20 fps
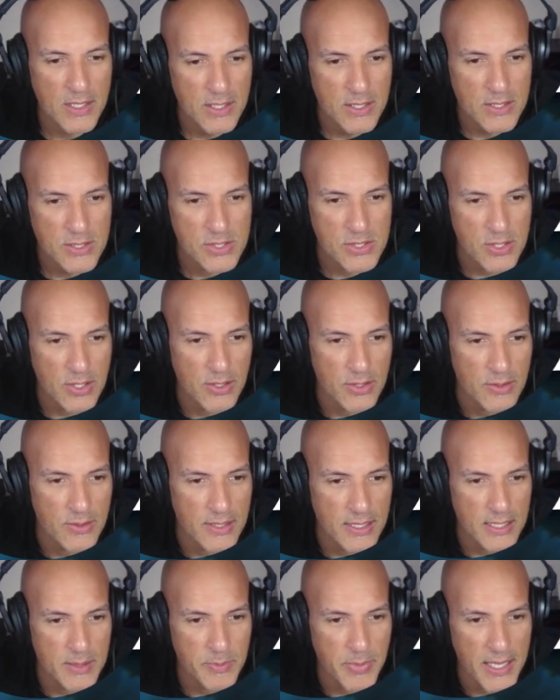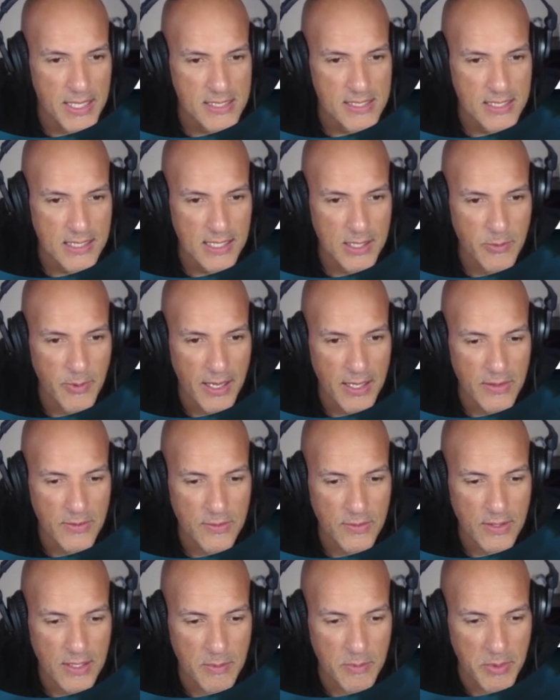So it basically went
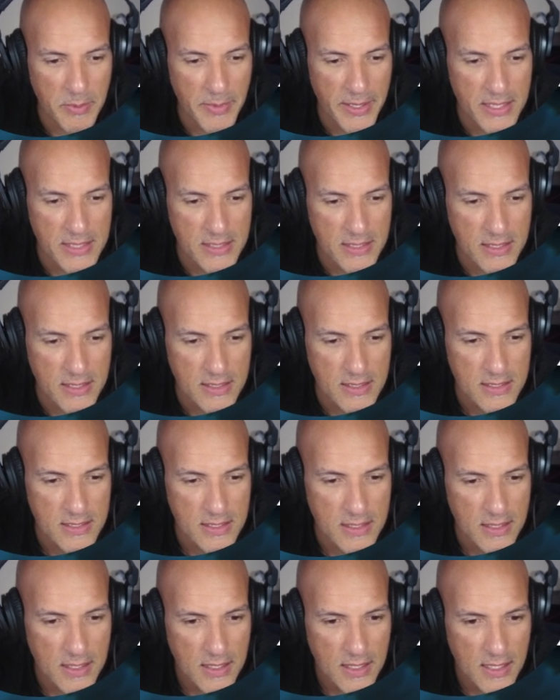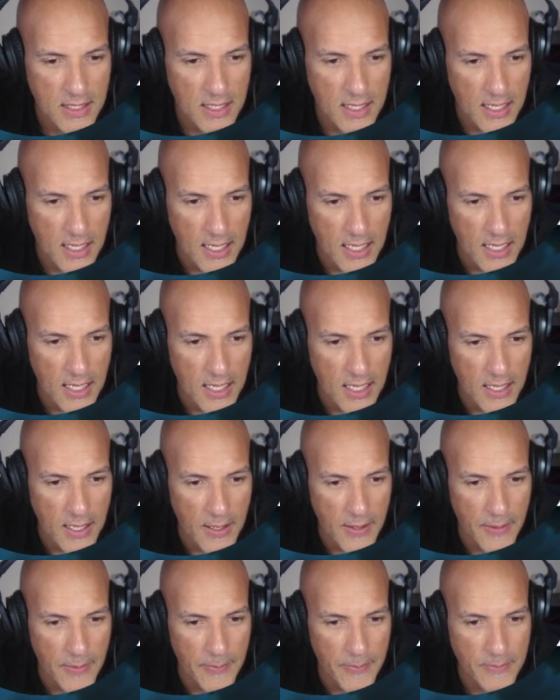through and implemented it.
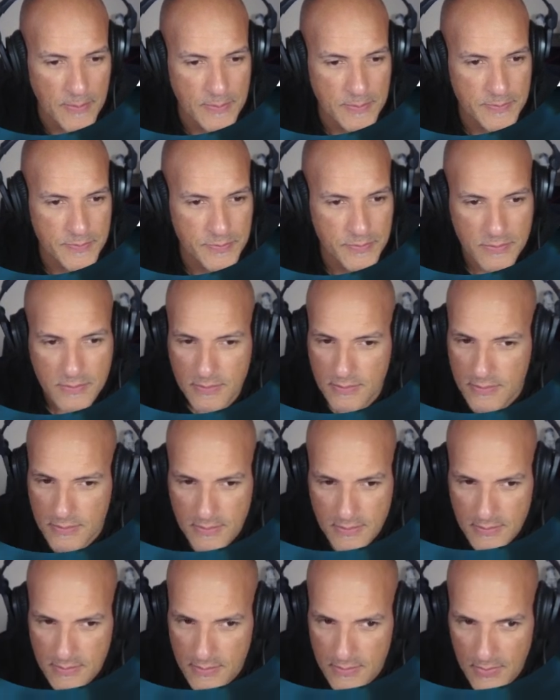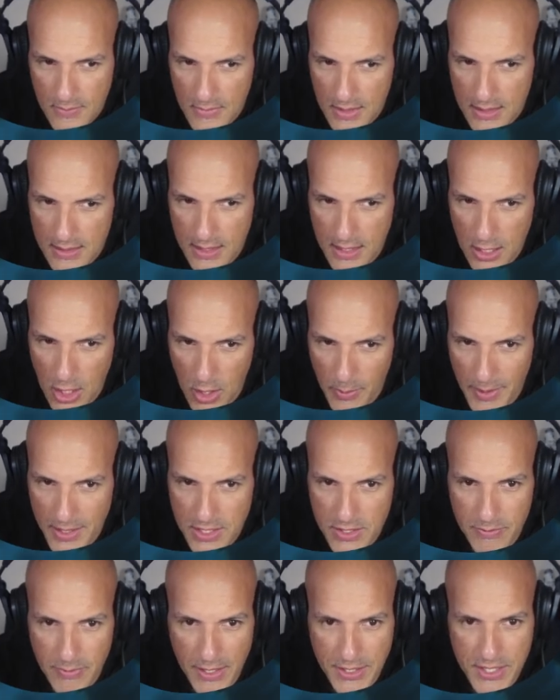Did a whole
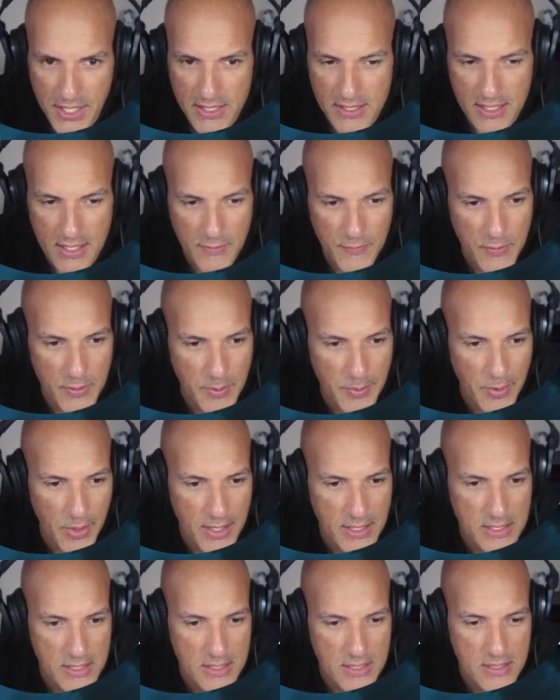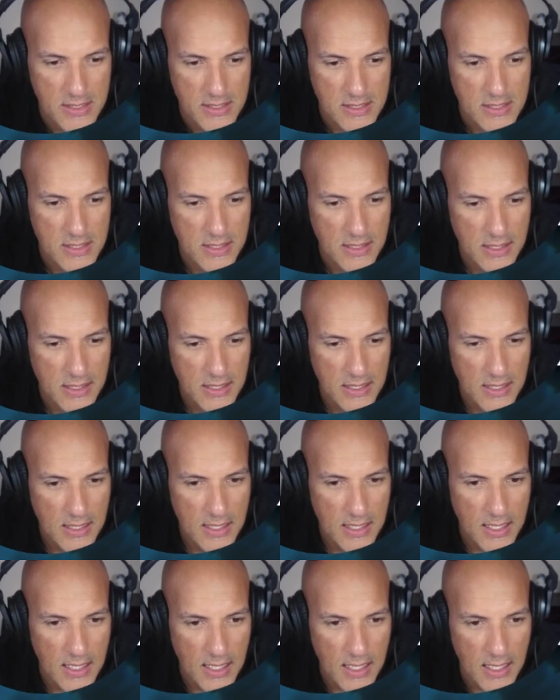bunch of regexing for the prices.
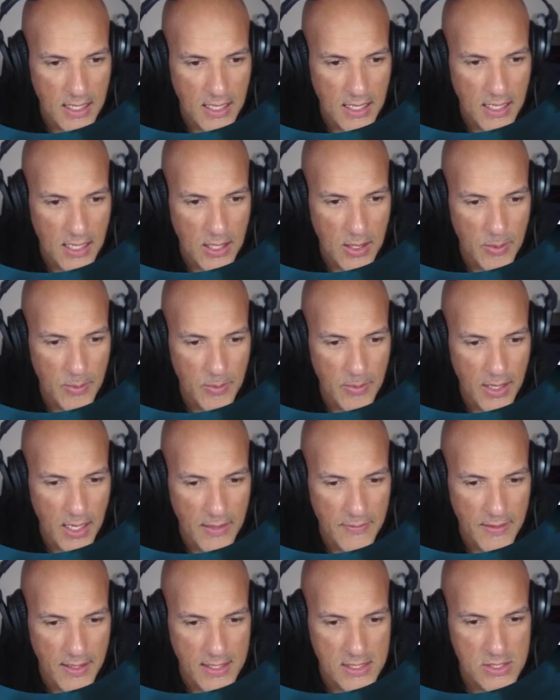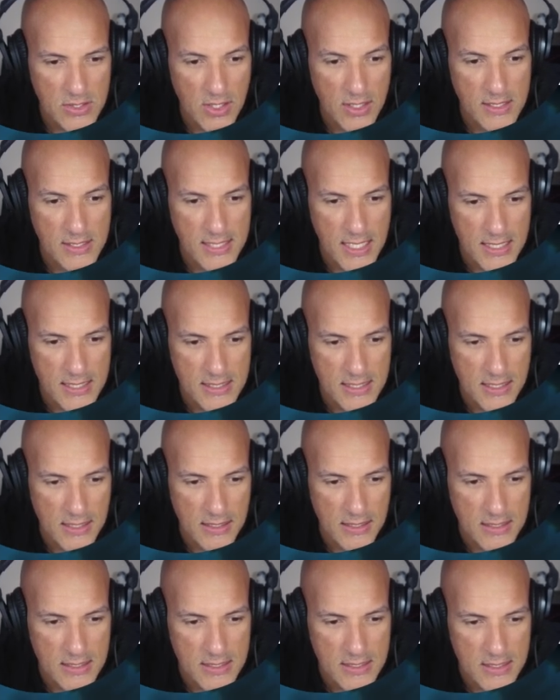And then I started testing
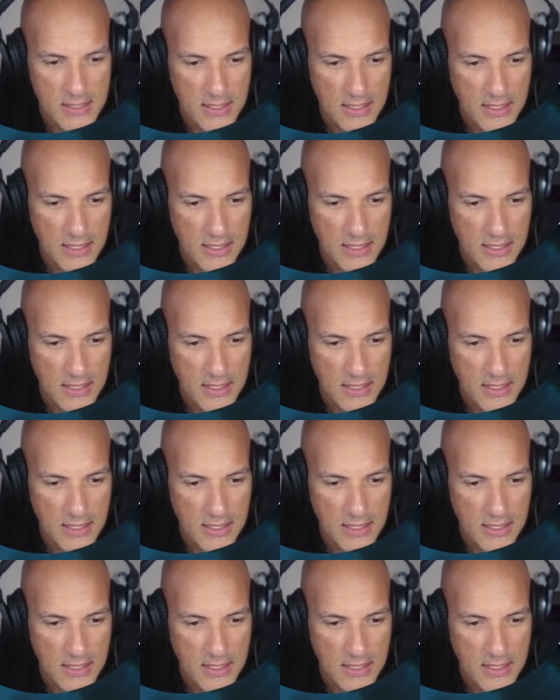this.